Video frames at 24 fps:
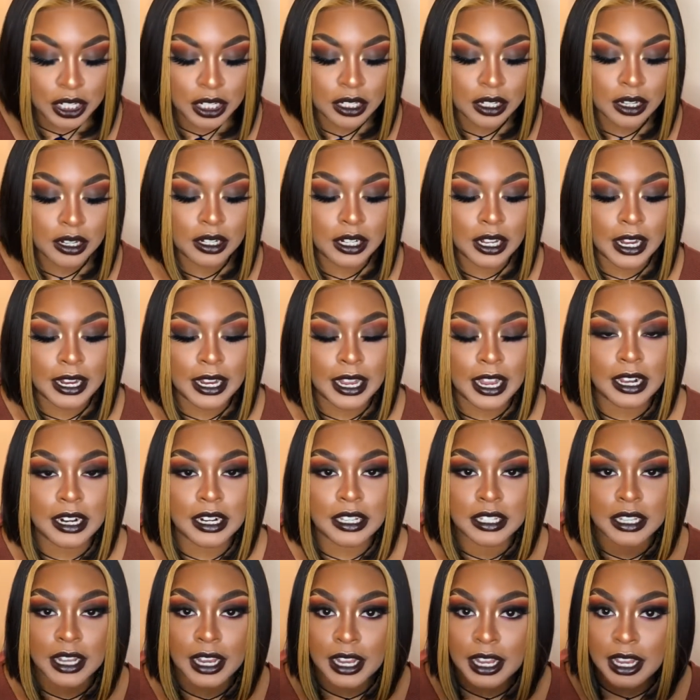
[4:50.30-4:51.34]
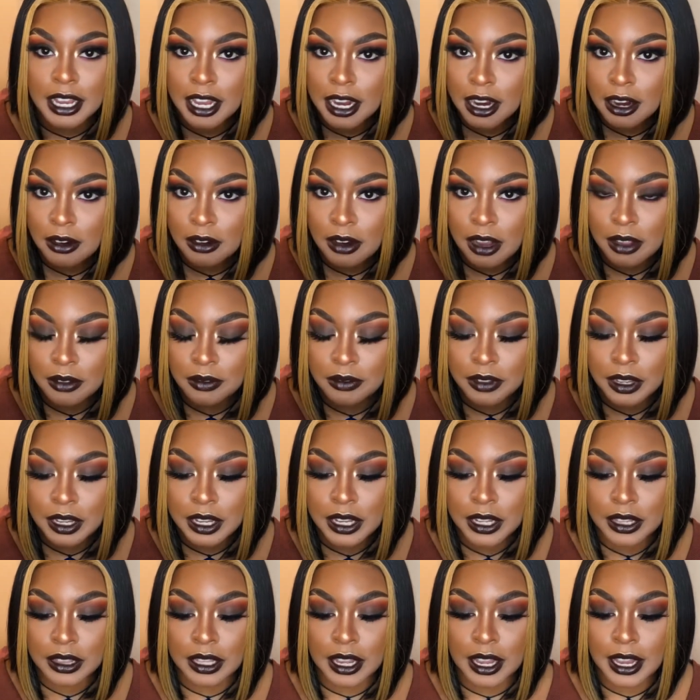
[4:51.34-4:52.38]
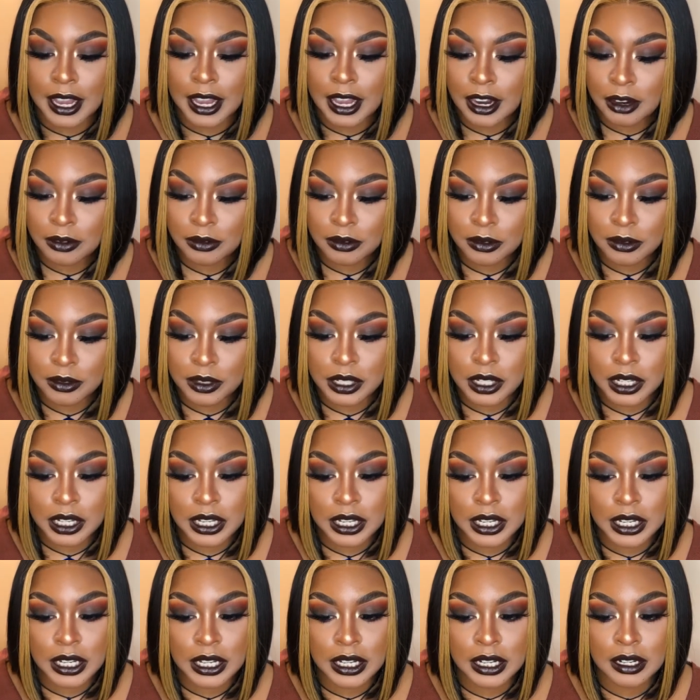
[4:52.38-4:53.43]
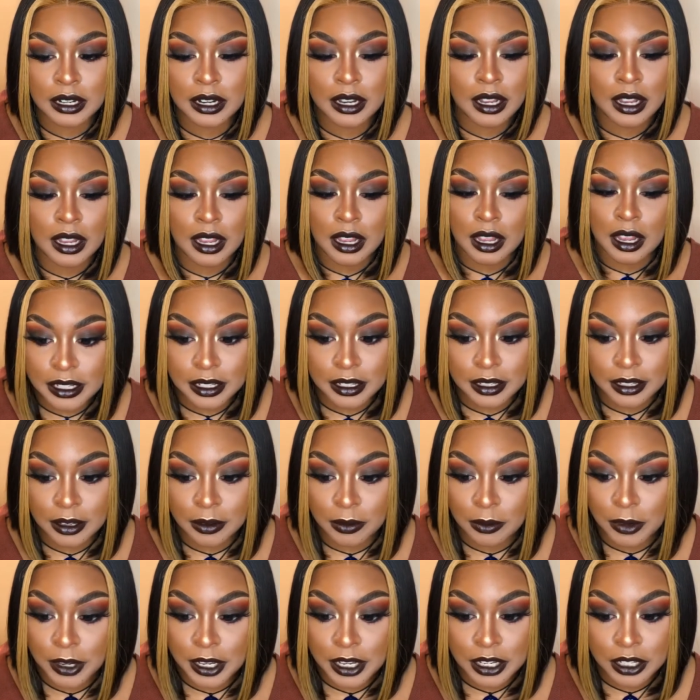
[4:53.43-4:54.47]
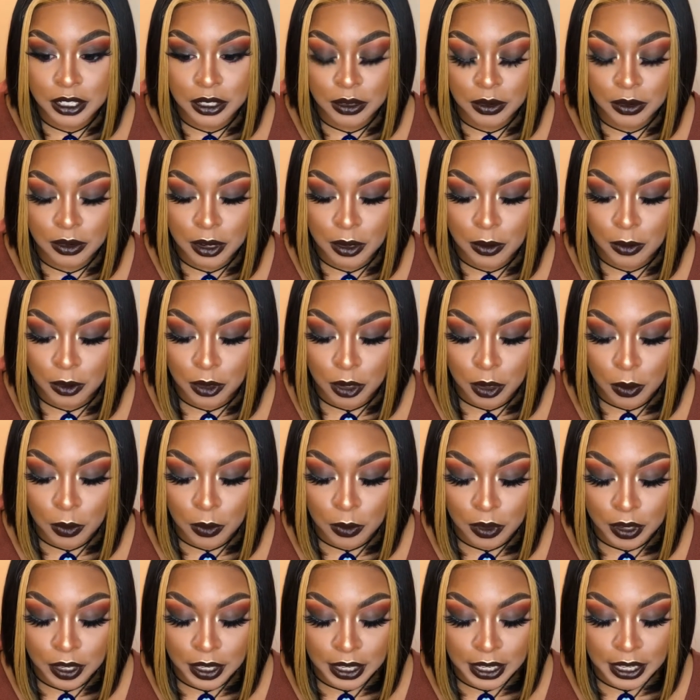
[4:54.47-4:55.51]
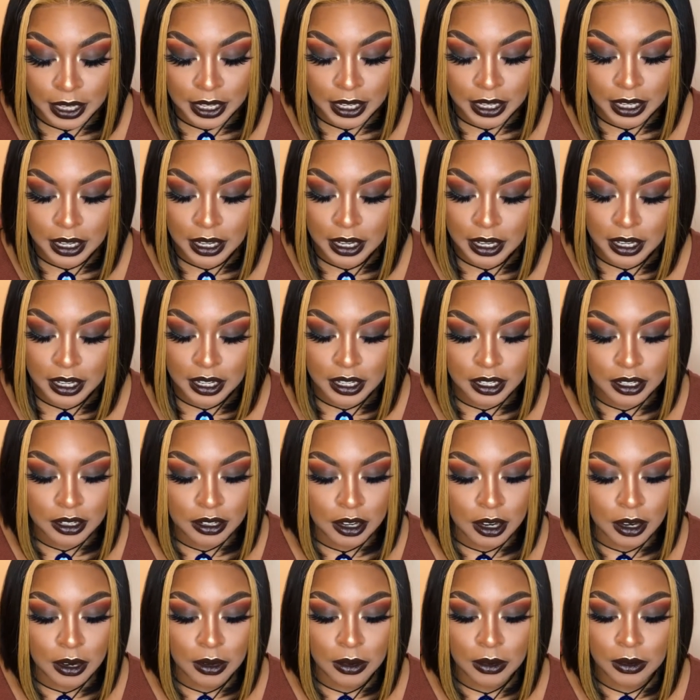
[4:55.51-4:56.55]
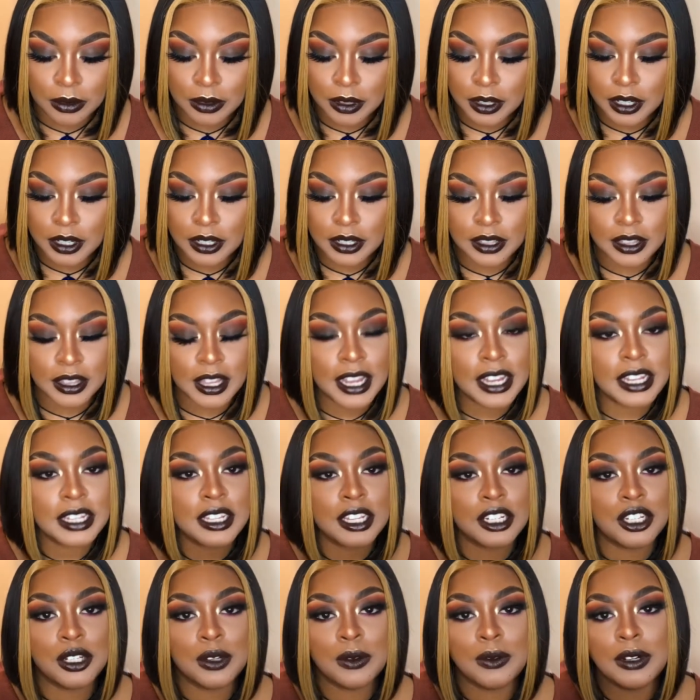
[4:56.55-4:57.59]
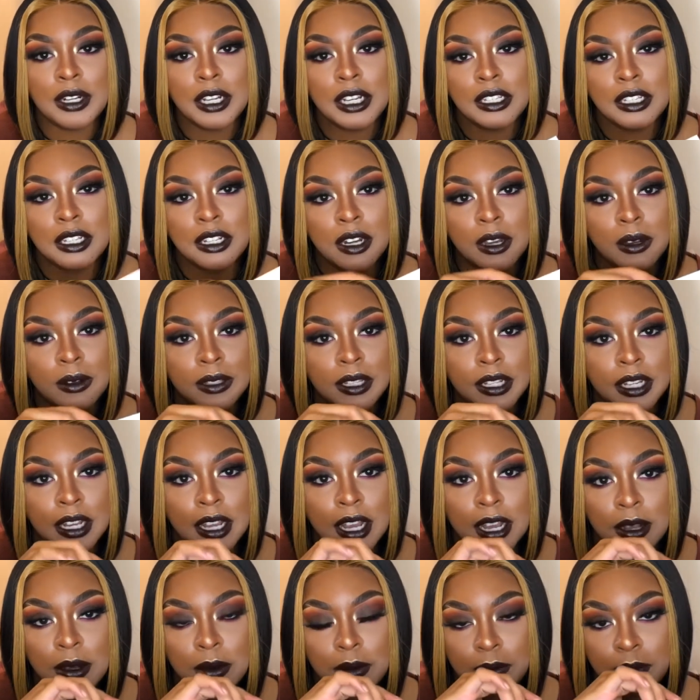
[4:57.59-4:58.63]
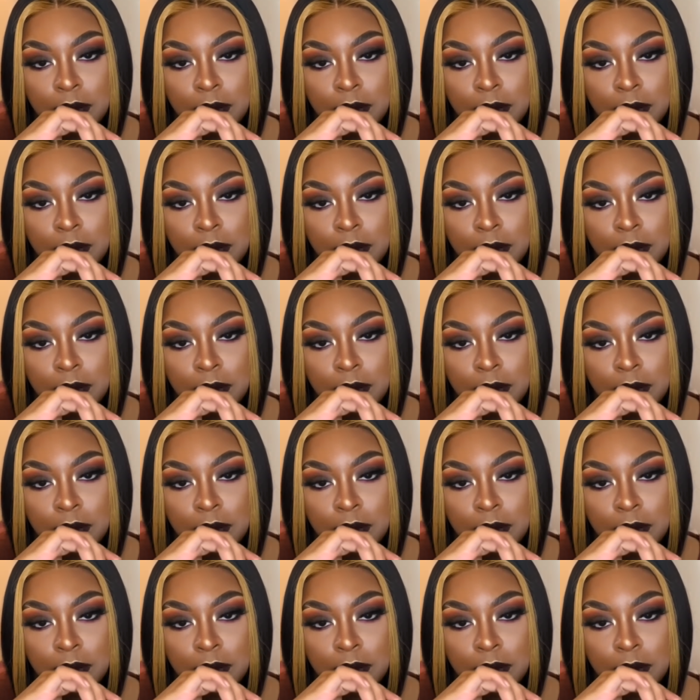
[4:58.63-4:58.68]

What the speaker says: on like how to take care of it, the hair routine, basically wig storing 101, you know, things that you will need to know to help